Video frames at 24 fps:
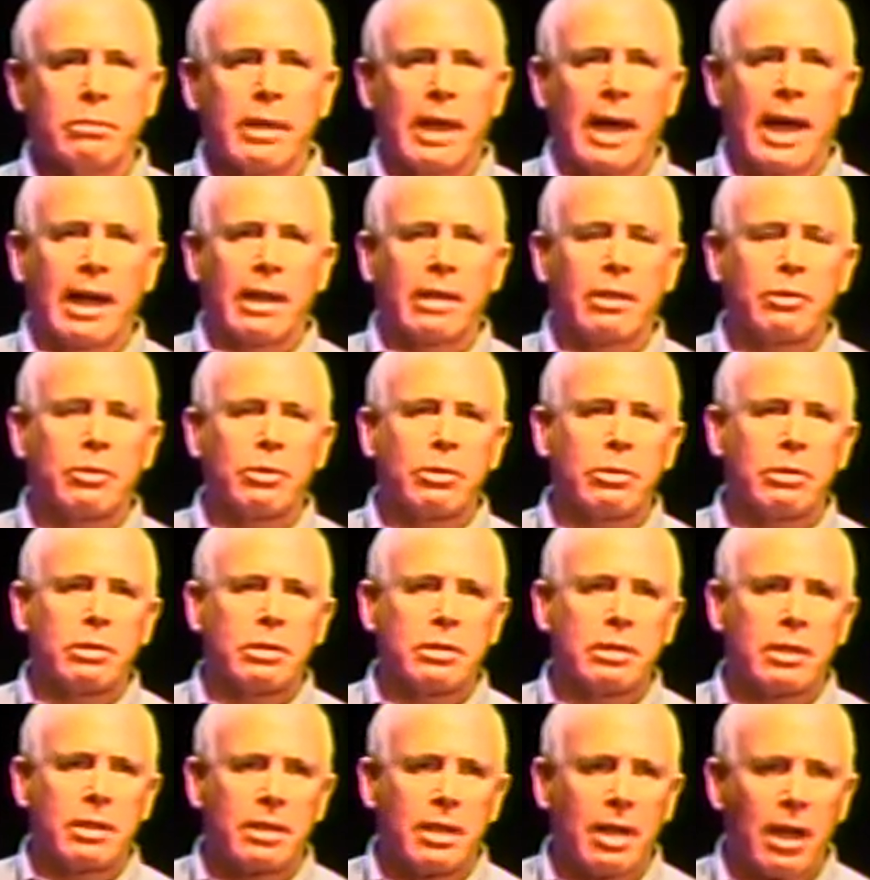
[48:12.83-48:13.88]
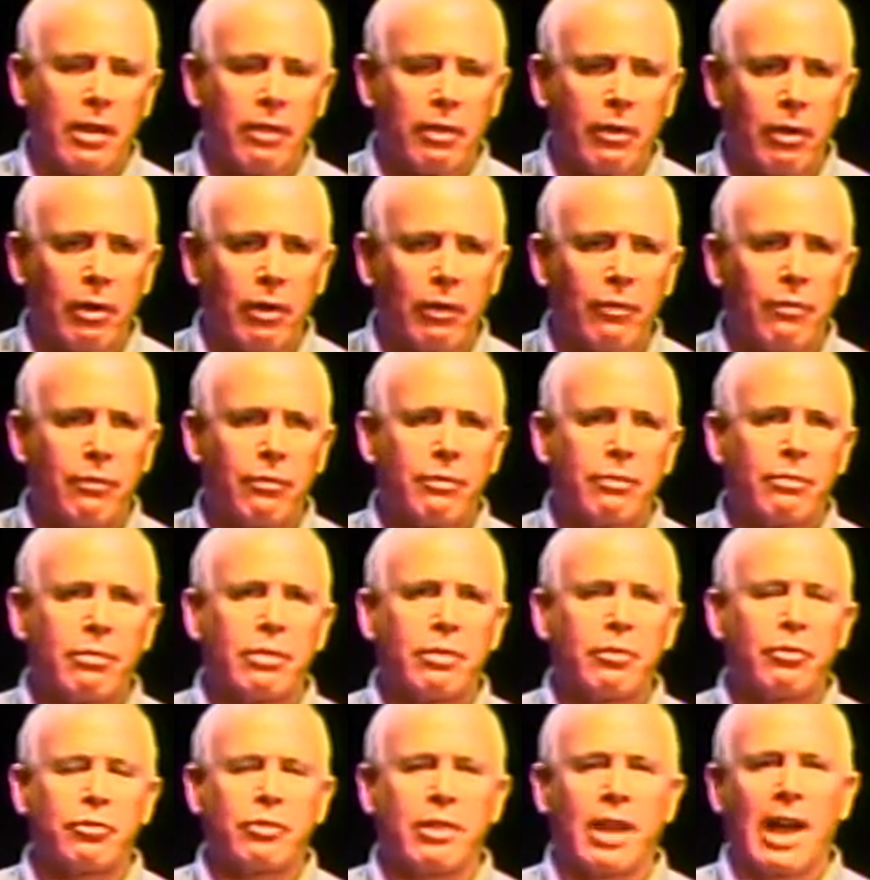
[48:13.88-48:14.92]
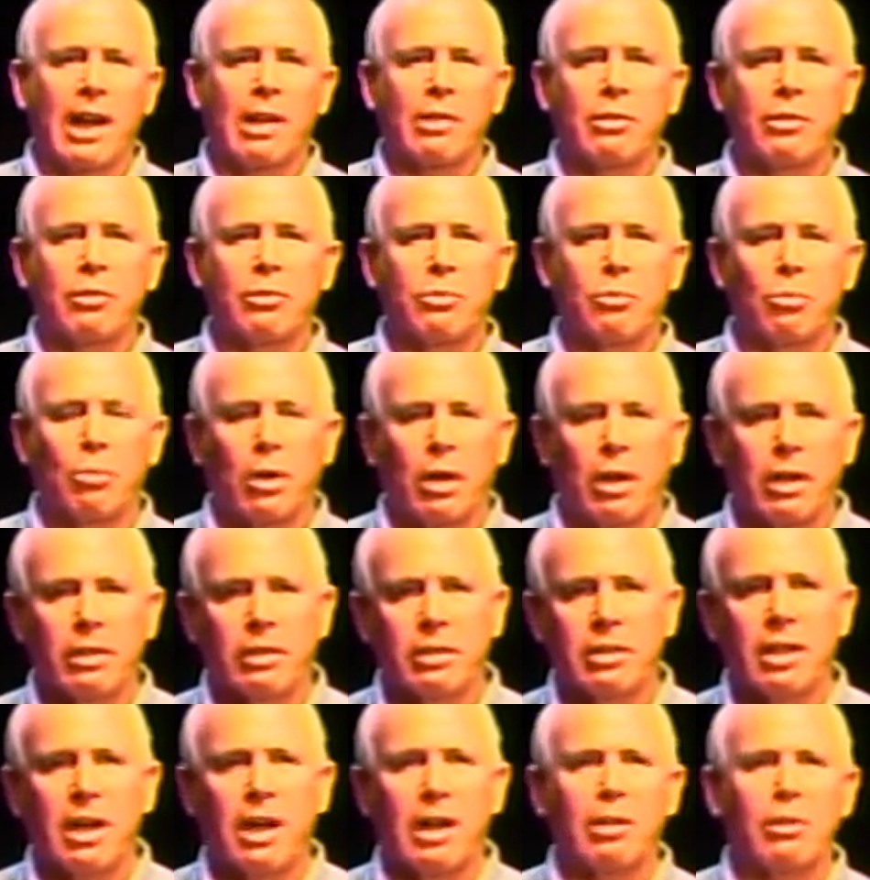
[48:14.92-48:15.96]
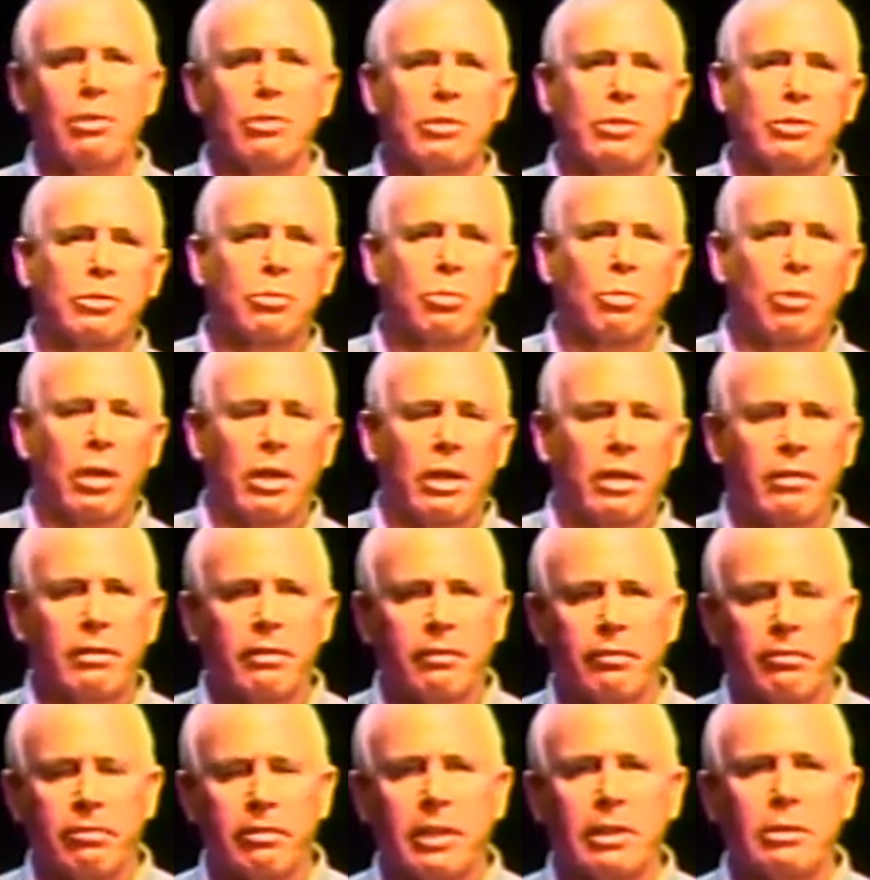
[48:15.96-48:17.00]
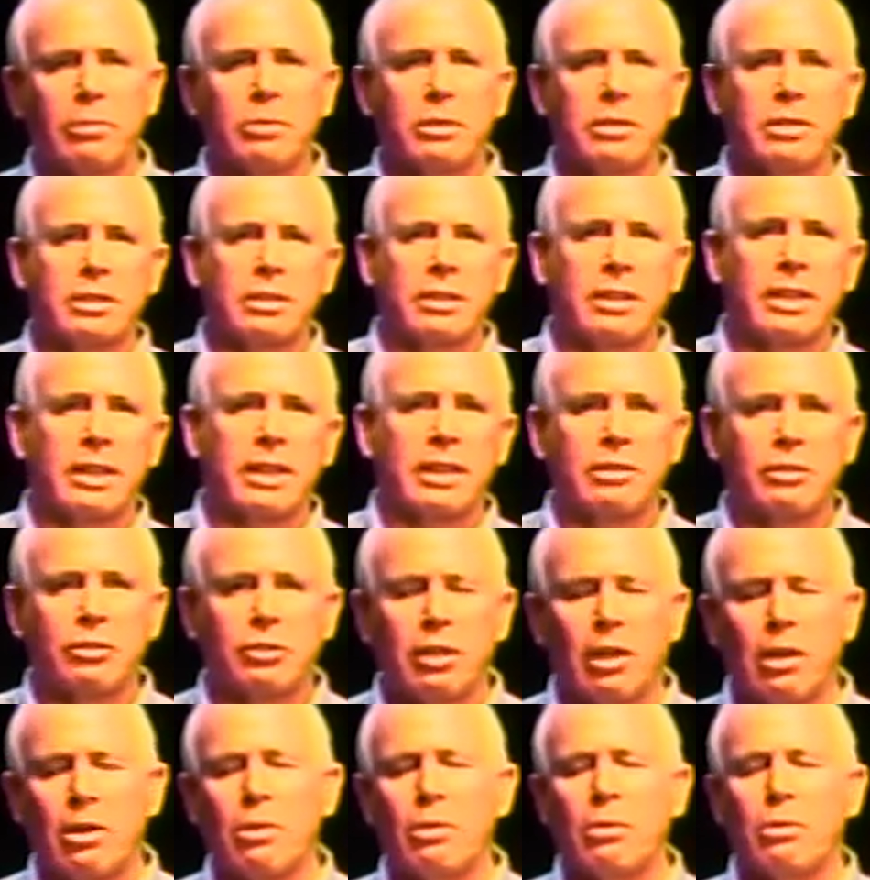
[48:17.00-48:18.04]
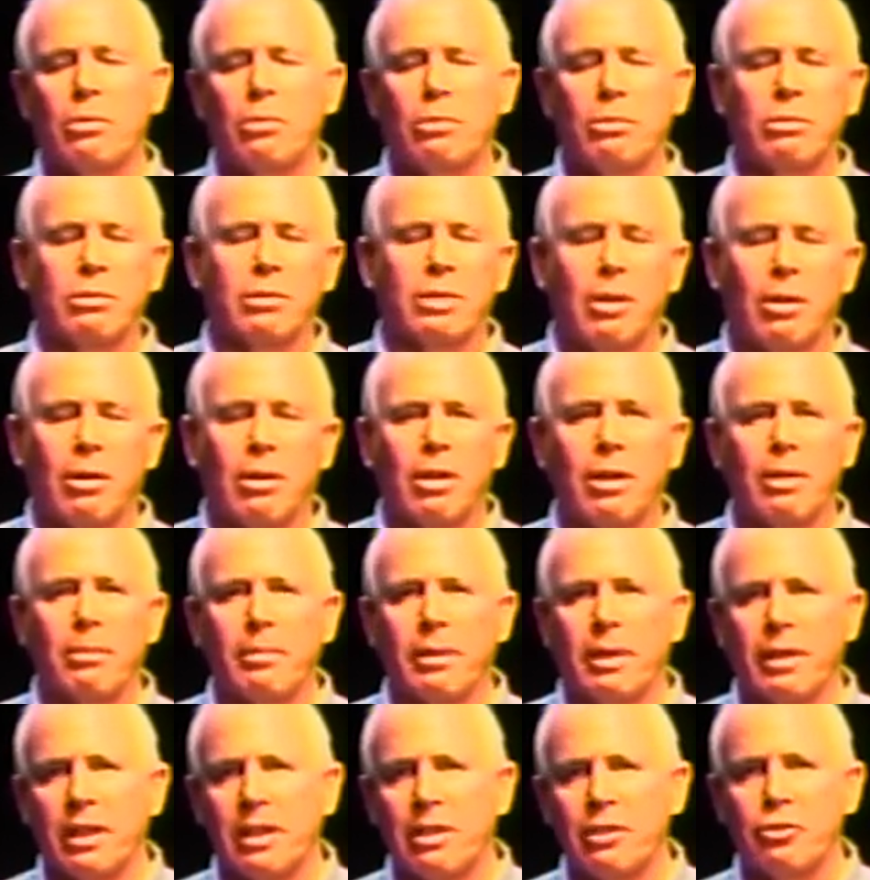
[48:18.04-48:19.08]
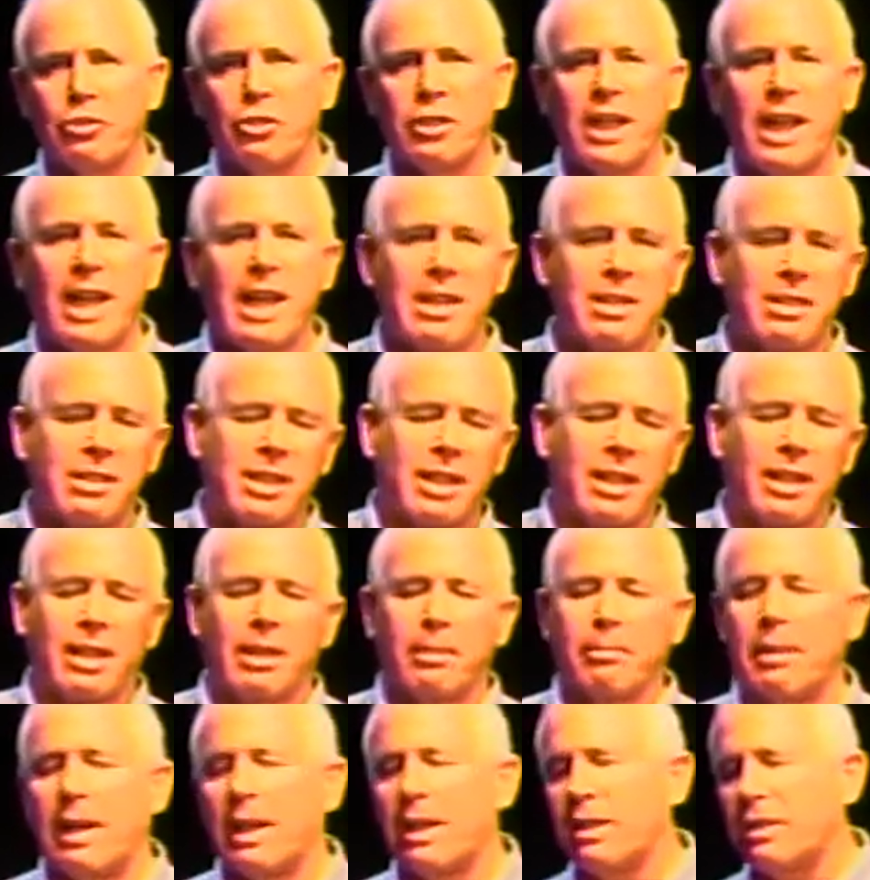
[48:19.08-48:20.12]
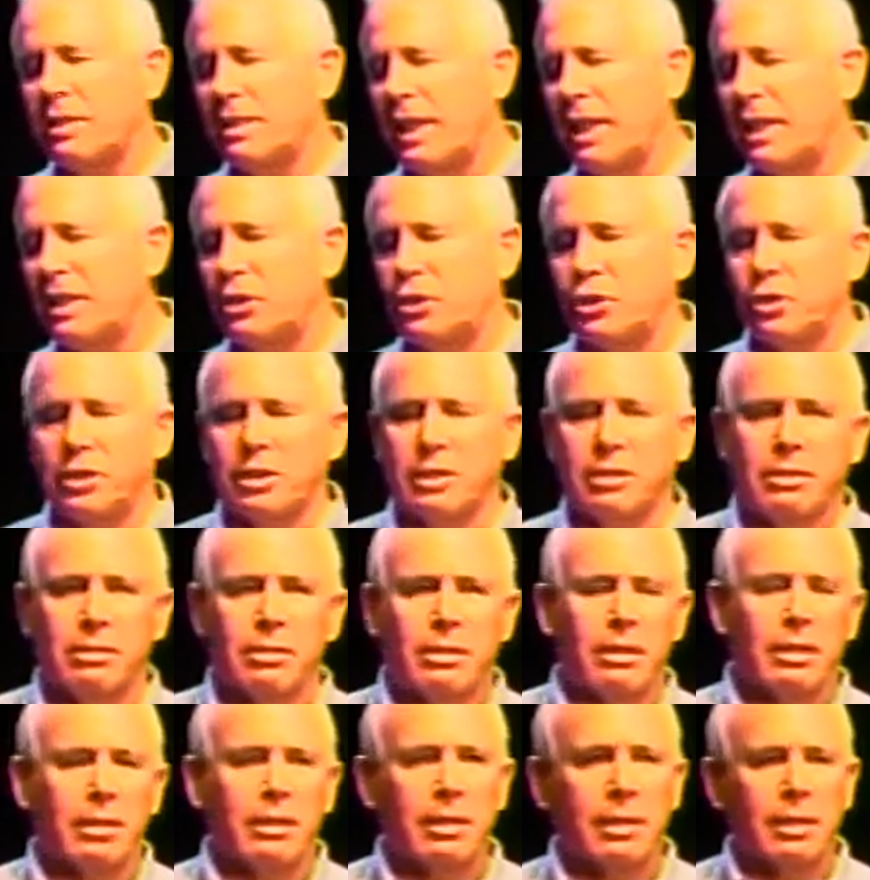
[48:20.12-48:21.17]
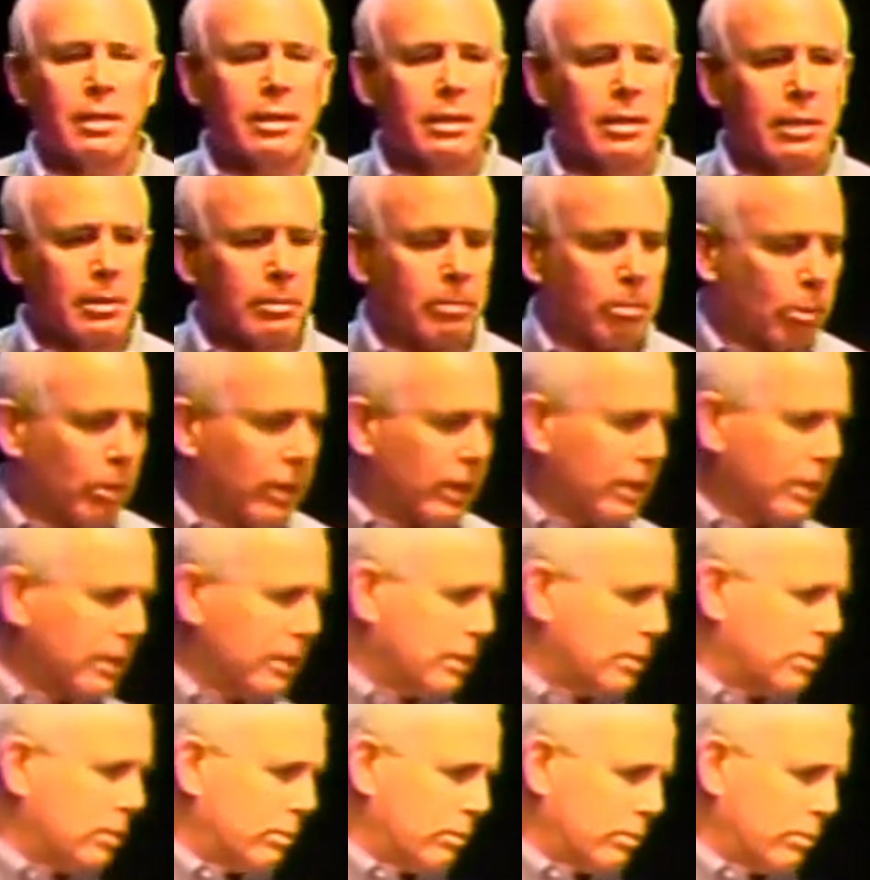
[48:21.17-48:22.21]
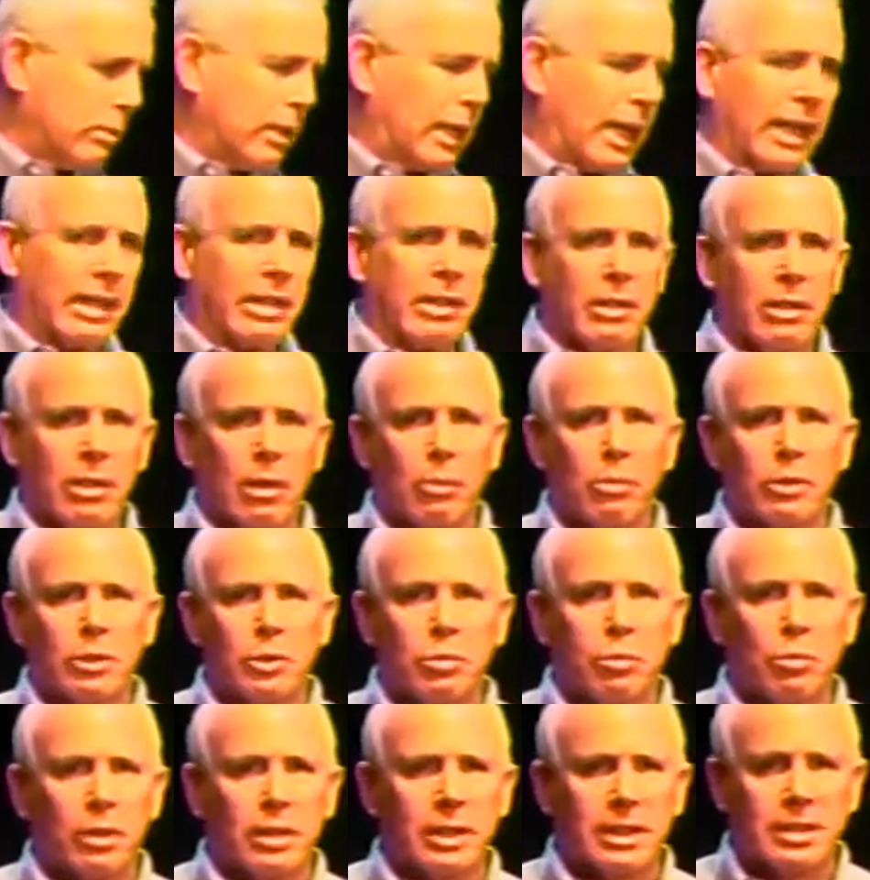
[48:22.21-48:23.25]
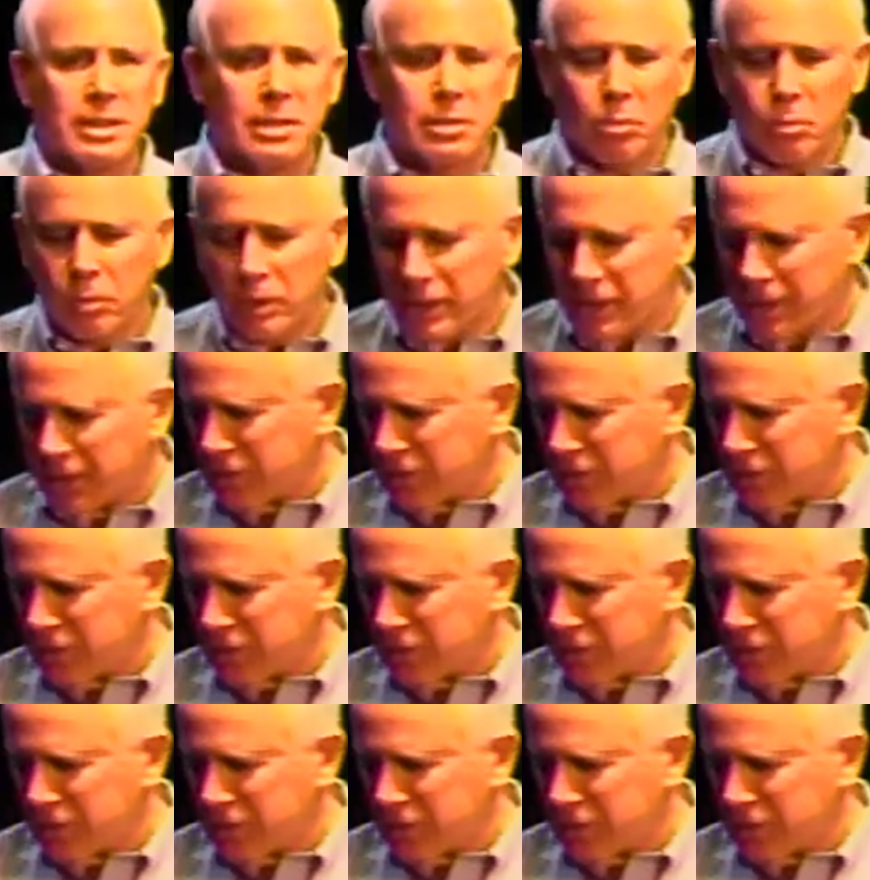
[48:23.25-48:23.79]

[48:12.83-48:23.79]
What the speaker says: Attitude is another. Sound is one. Color is one. Frequency, tone, harmony, chanting, meditation. Point is, how do you know which one is the one